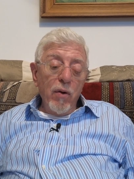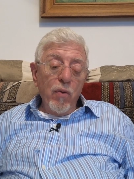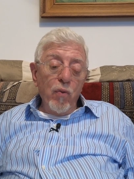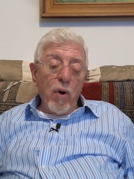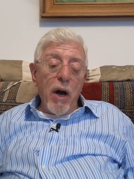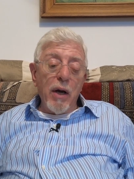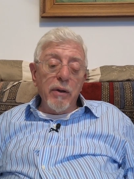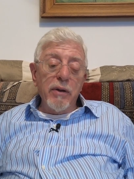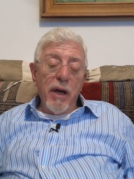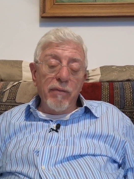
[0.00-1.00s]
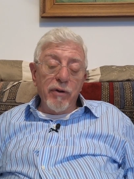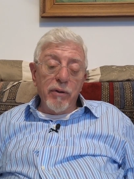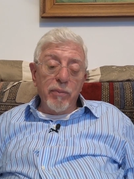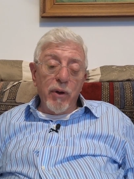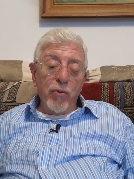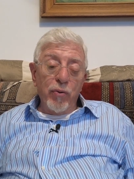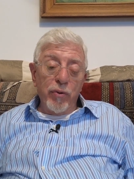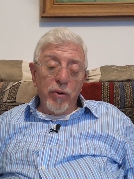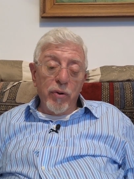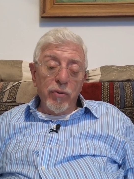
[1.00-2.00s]
why David
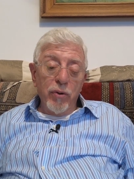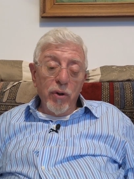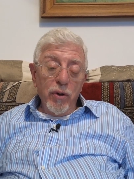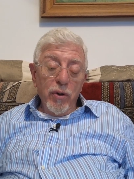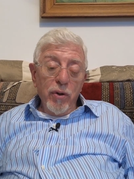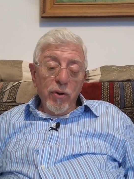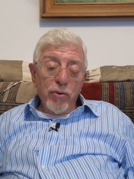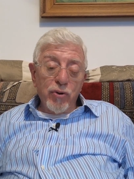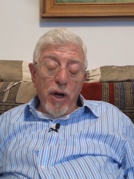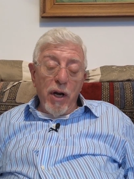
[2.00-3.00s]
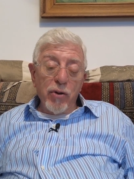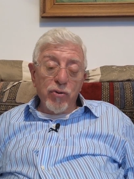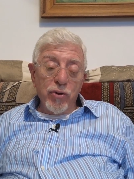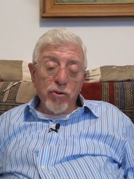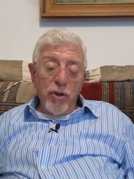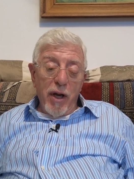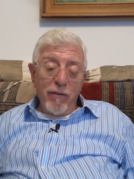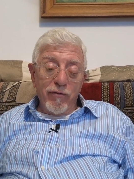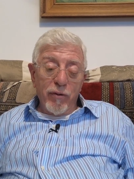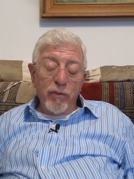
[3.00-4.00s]
Ben-Gurion changed his
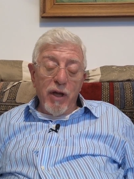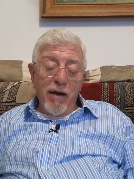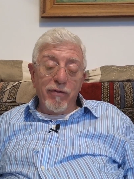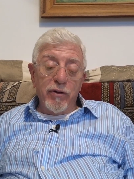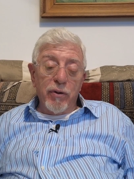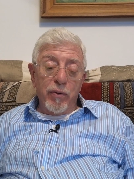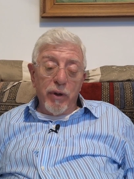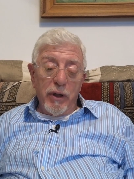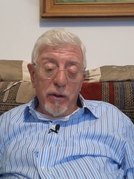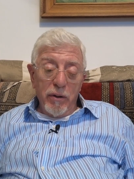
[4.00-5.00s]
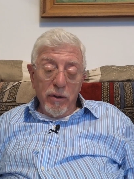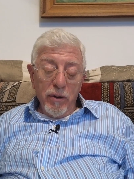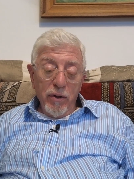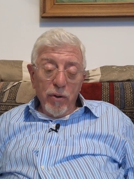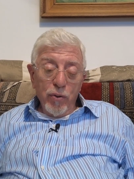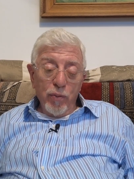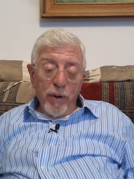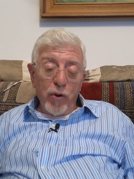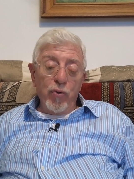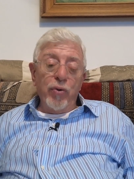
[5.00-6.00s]
name from David Green to
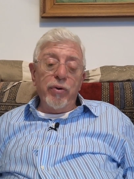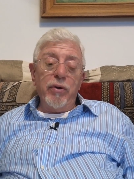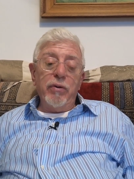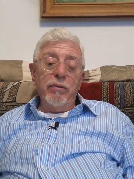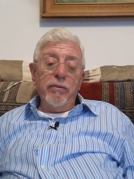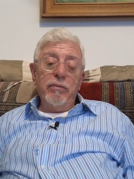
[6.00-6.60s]
Ben-Gurion.